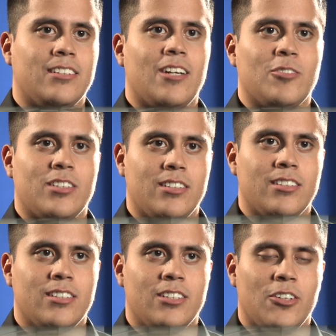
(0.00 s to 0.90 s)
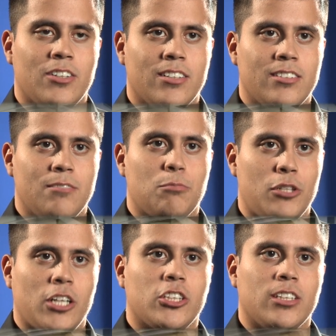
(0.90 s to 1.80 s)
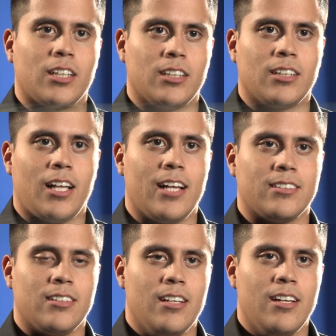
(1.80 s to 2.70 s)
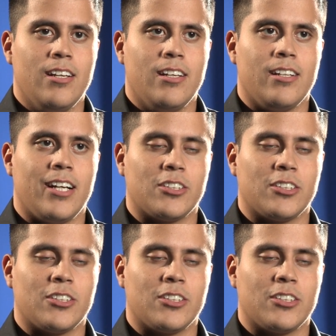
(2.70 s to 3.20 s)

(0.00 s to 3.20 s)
and I was in, the production class in high